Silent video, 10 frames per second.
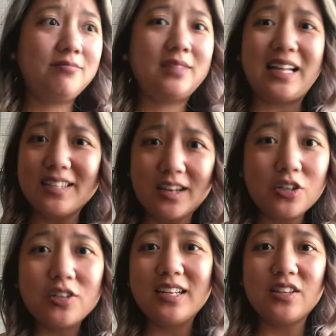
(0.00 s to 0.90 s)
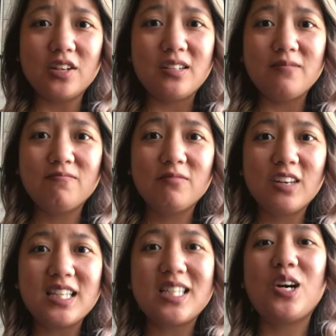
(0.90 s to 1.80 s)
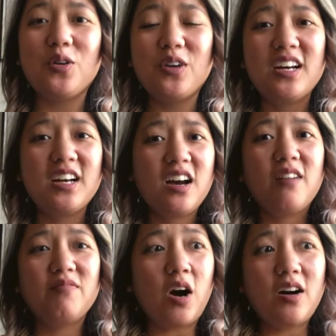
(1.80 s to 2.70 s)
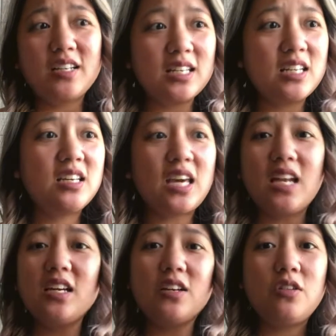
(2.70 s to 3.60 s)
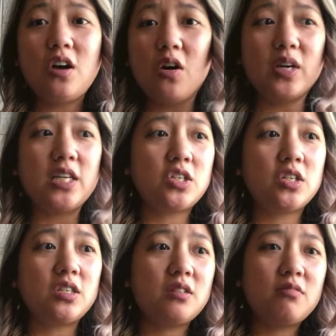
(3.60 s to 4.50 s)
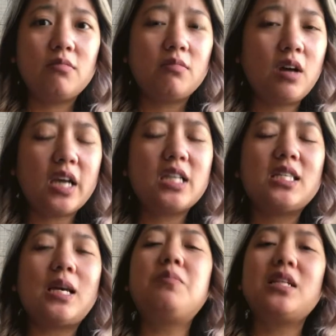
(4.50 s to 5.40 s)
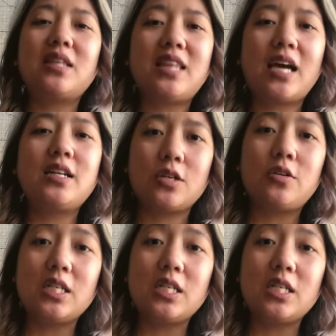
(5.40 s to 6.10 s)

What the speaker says: That's not good either, right? So honestly, getting a no is just accepting that that is her